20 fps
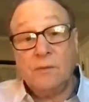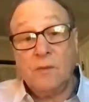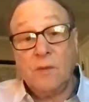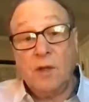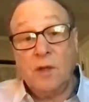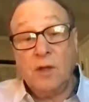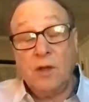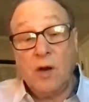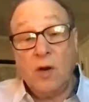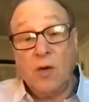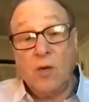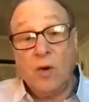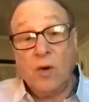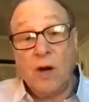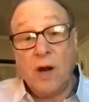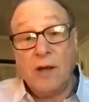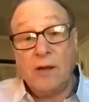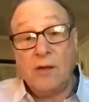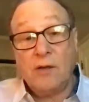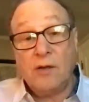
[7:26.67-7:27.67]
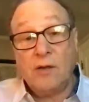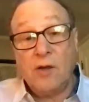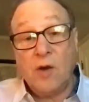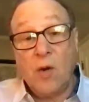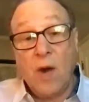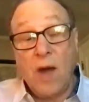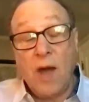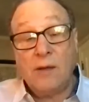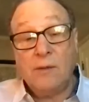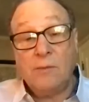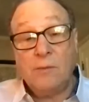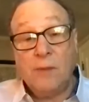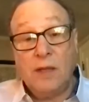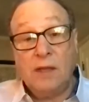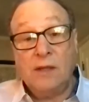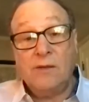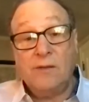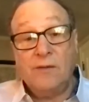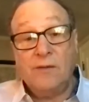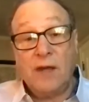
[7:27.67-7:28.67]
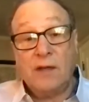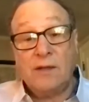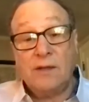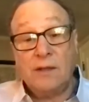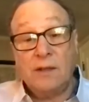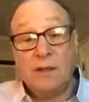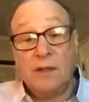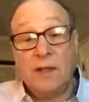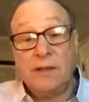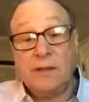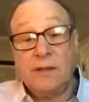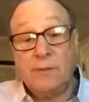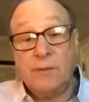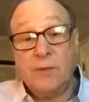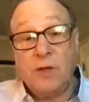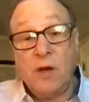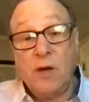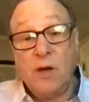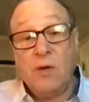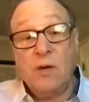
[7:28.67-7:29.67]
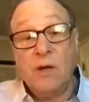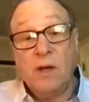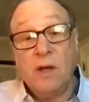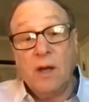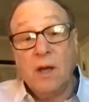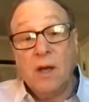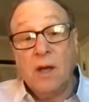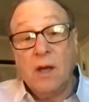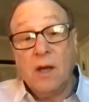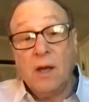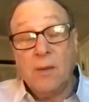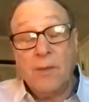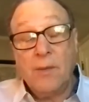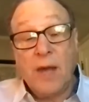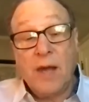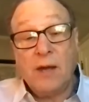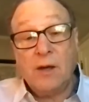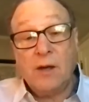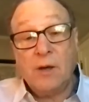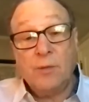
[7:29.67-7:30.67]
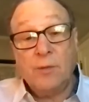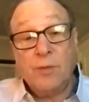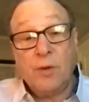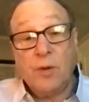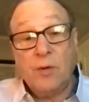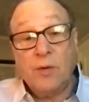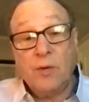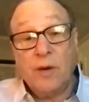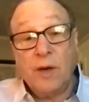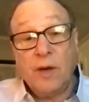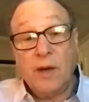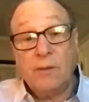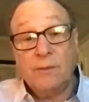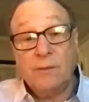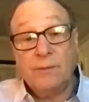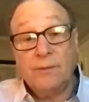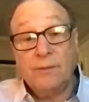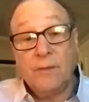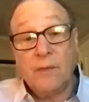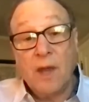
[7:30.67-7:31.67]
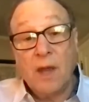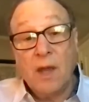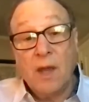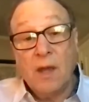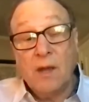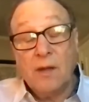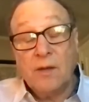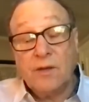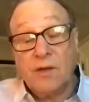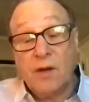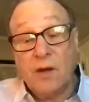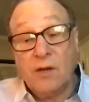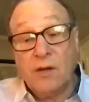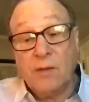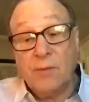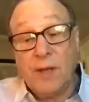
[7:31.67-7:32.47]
where I could go out and meet the vets and let them know about our program. So